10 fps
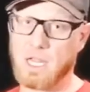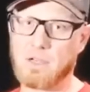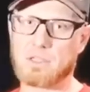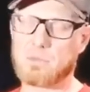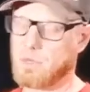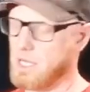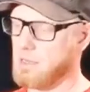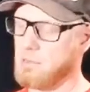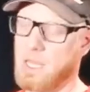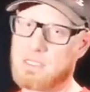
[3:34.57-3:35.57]
spring and
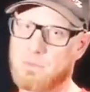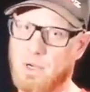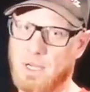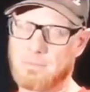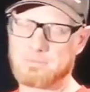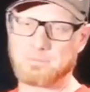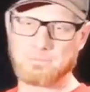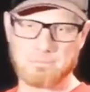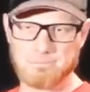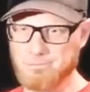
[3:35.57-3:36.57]
mainspring,
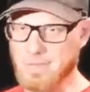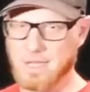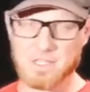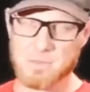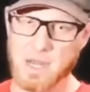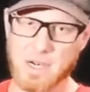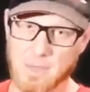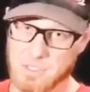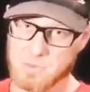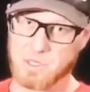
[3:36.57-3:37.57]
it doesn't matter how
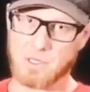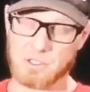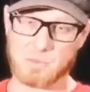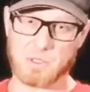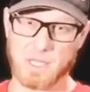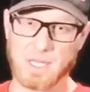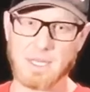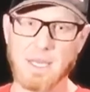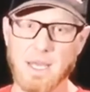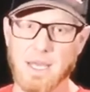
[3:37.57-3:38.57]
much preload you put in it,
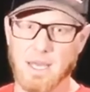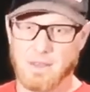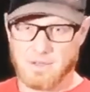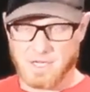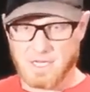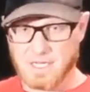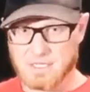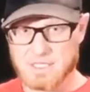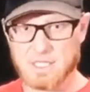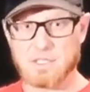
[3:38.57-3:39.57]
they're going to
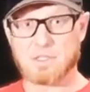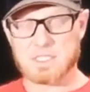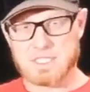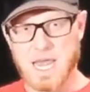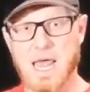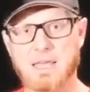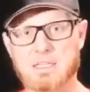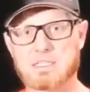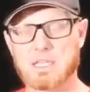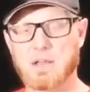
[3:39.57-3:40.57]
continue to sag and
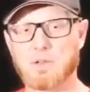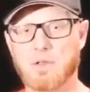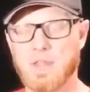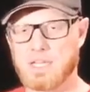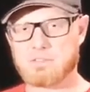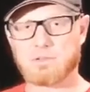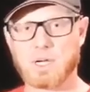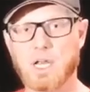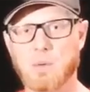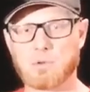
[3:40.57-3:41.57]
settle. And that's for a
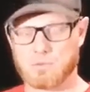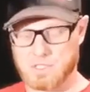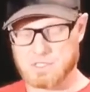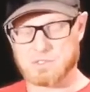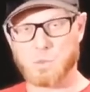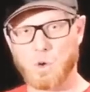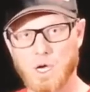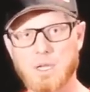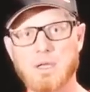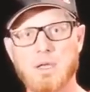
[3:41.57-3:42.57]
couple of reasons.
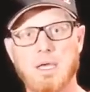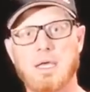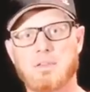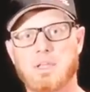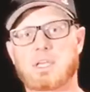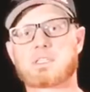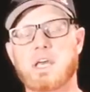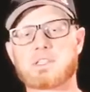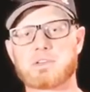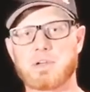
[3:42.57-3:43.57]
One, the
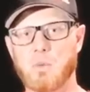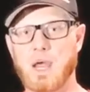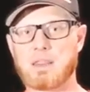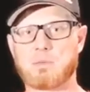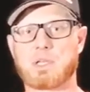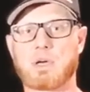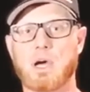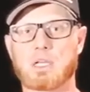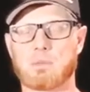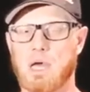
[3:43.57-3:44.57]
accessory weight that we
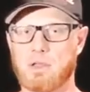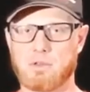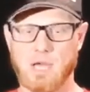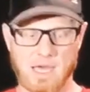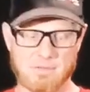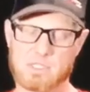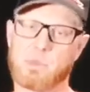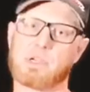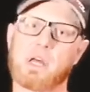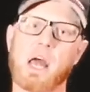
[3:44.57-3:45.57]
talked about. You have a
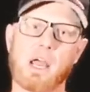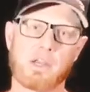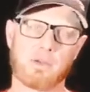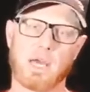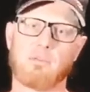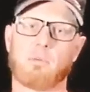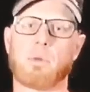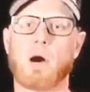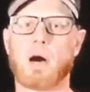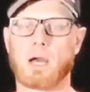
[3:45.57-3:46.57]
spare tire, you have a
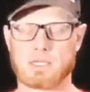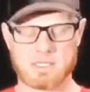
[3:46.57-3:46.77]
box,